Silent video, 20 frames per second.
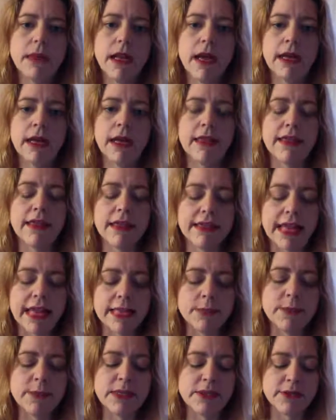And I think
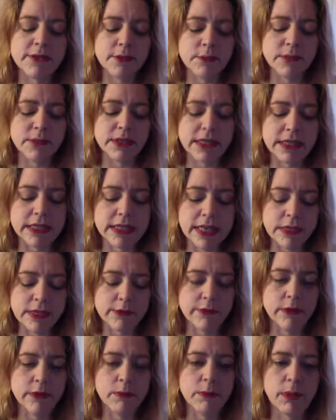that's been super successful.